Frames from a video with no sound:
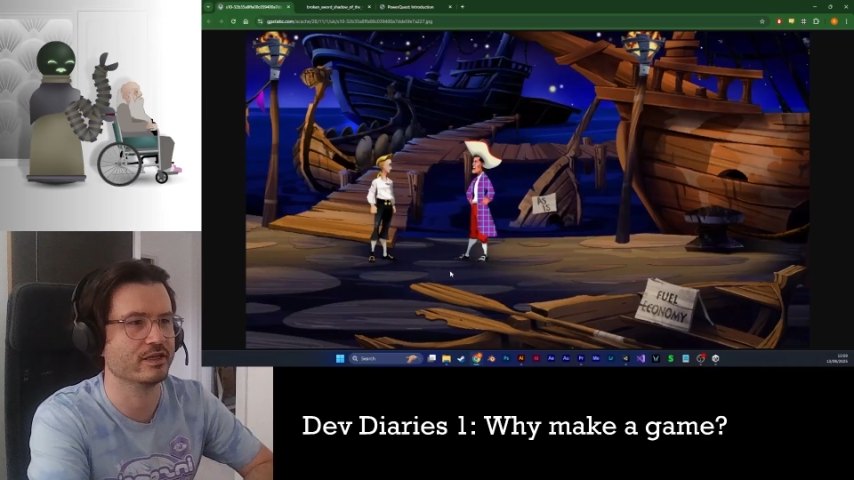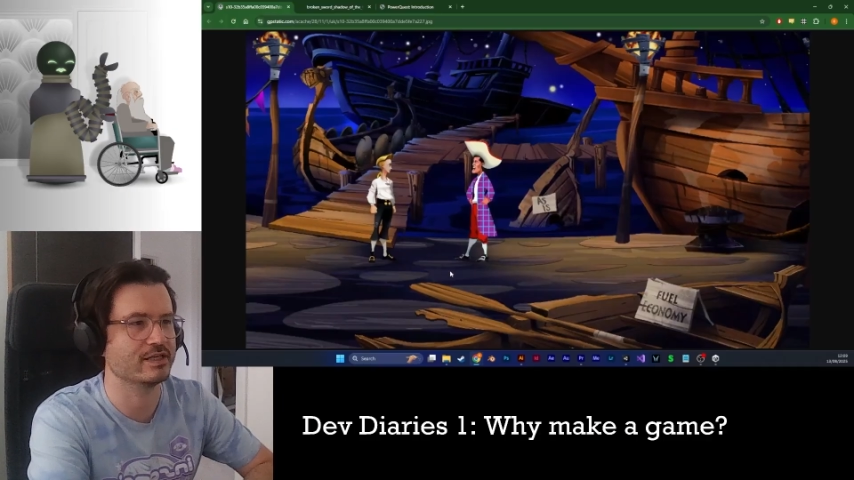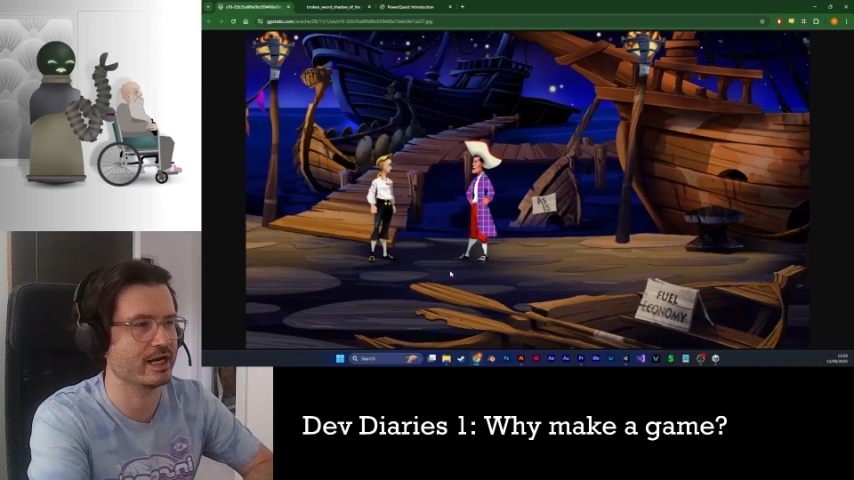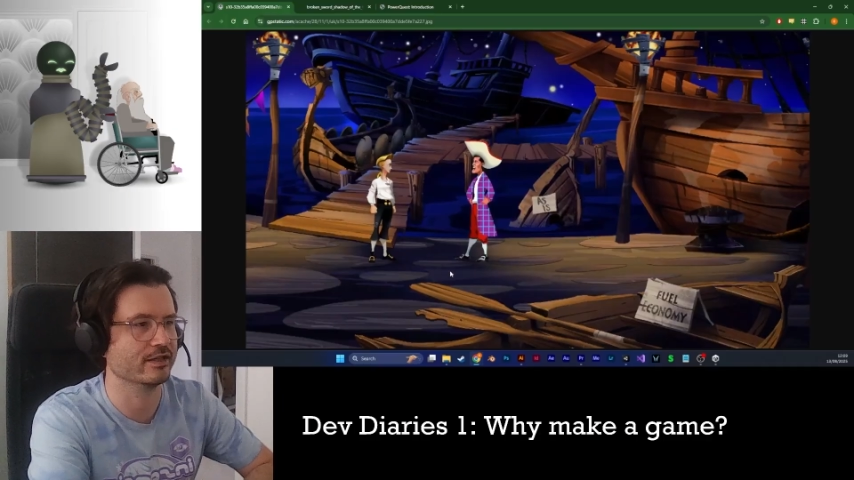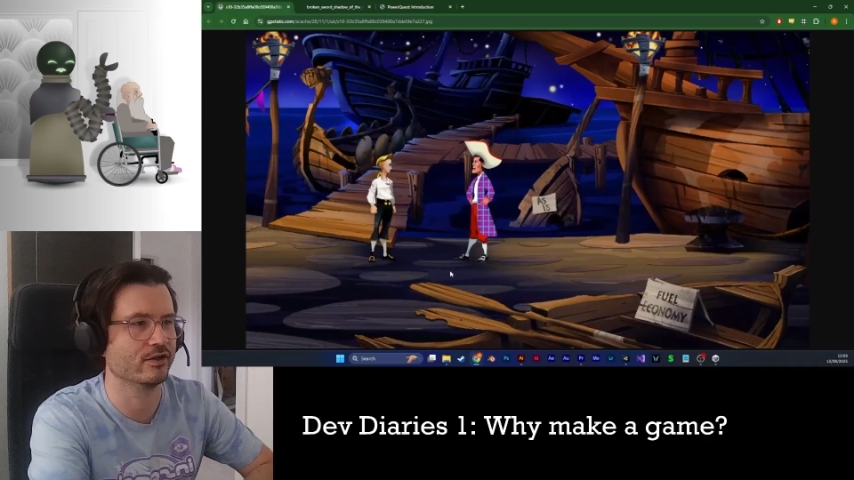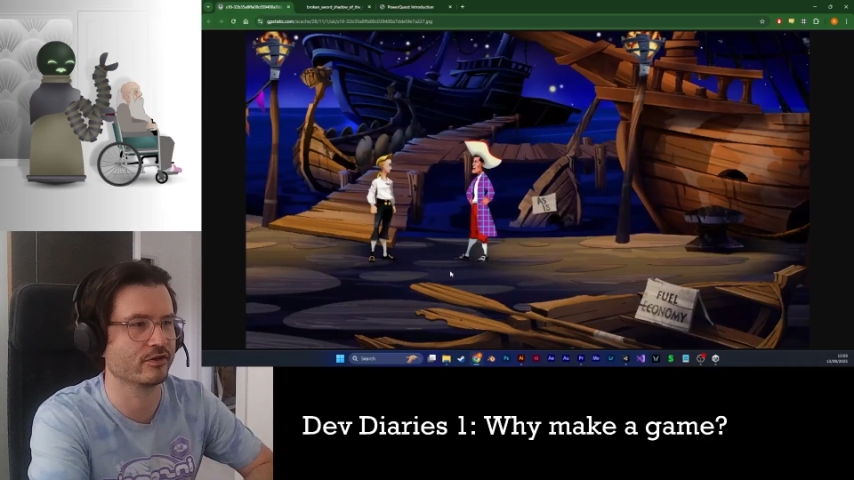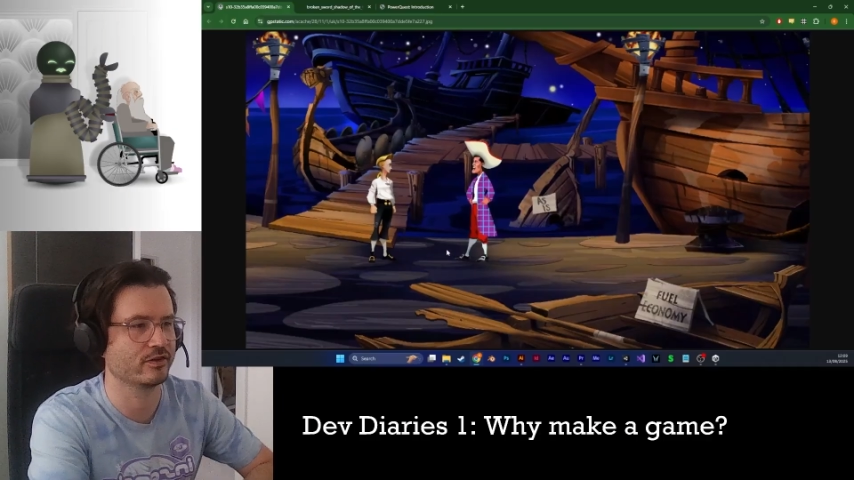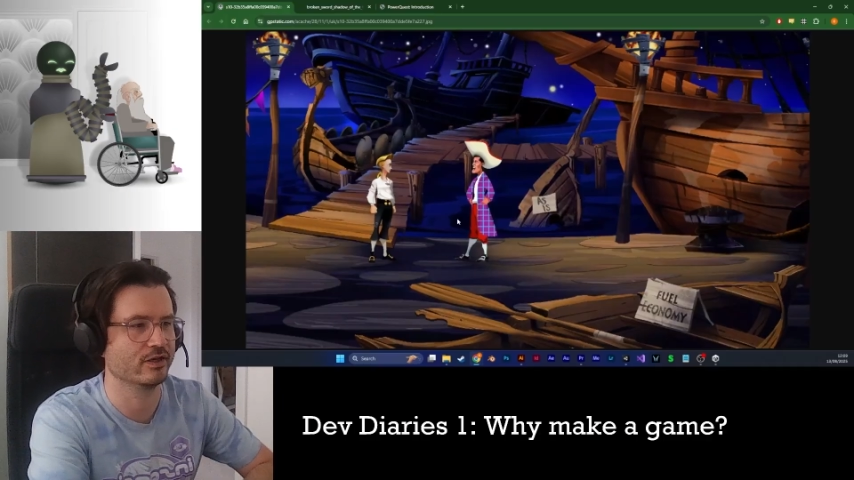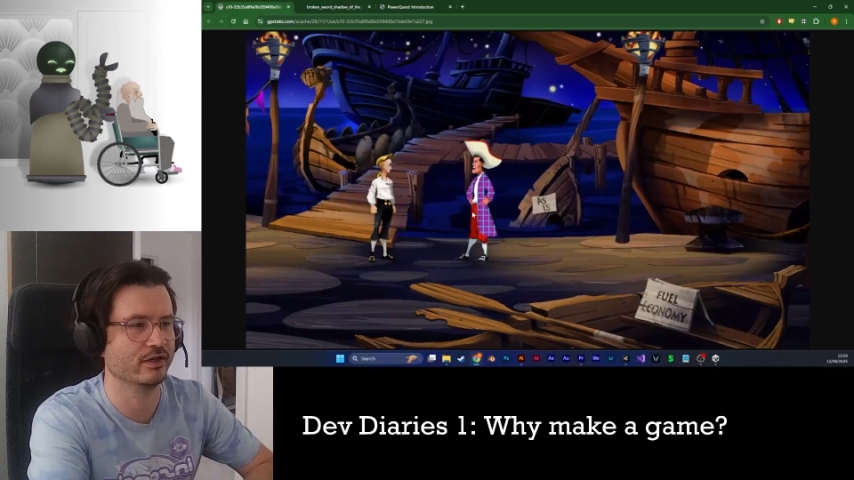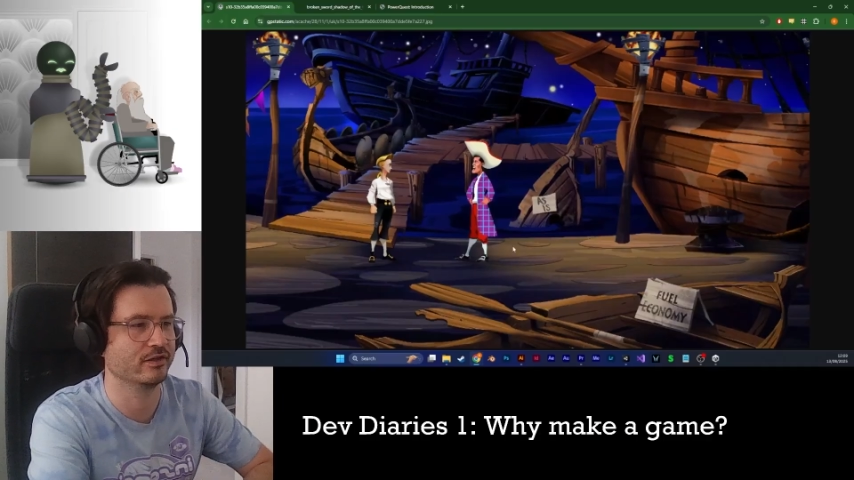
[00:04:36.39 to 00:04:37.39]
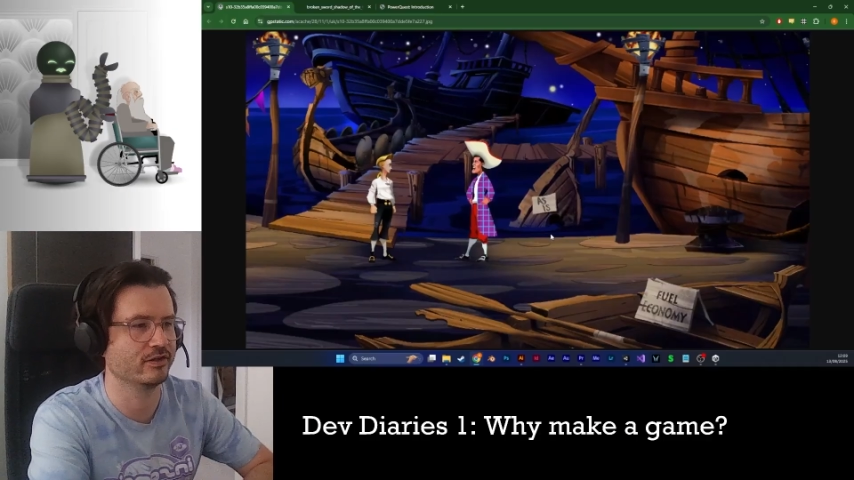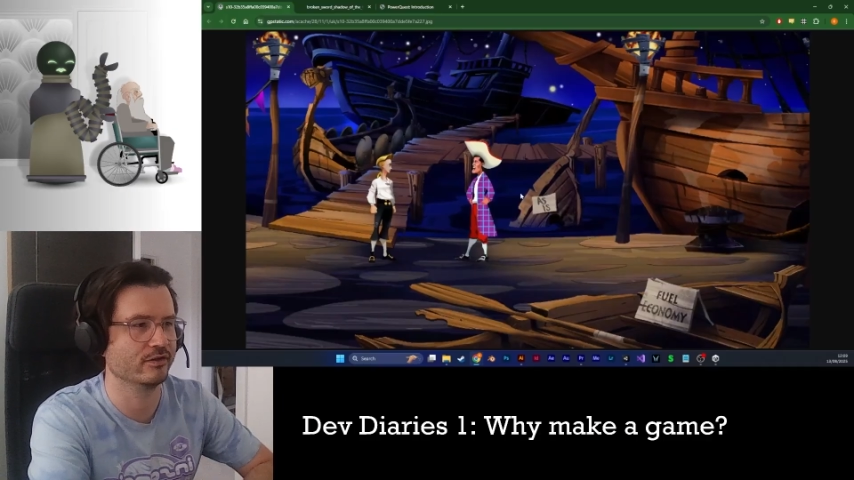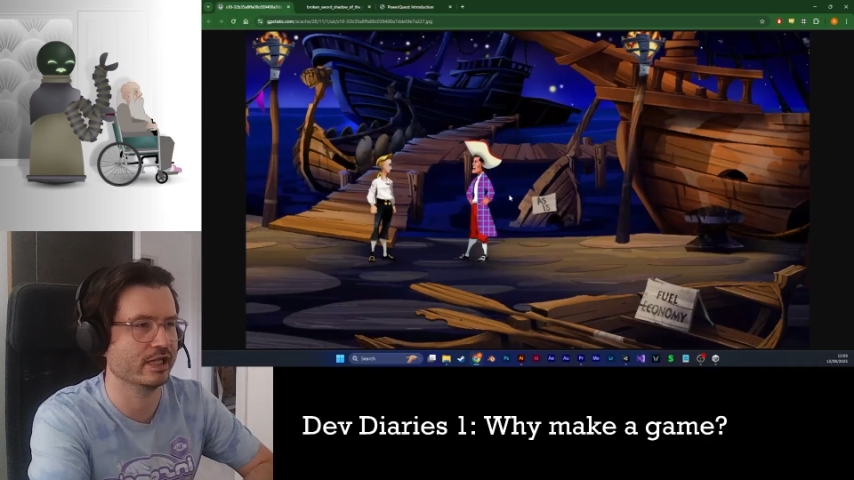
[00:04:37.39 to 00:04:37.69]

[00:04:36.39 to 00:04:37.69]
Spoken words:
The dialogue, the